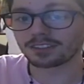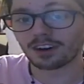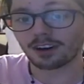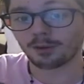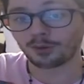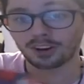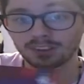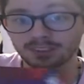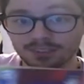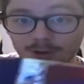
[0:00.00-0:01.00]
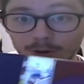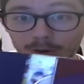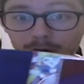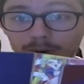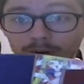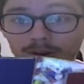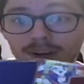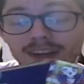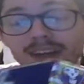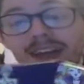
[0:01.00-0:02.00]
The artwork on this is
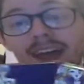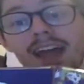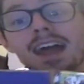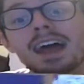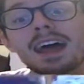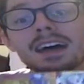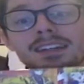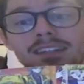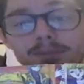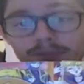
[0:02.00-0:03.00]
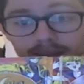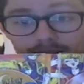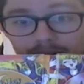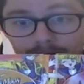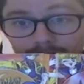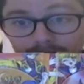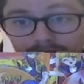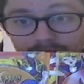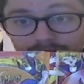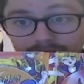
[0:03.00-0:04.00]
horrible, and the
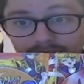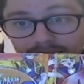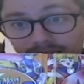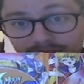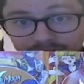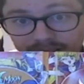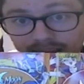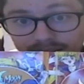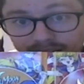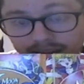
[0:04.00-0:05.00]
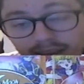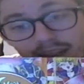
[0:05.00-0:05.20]
DVDs, like...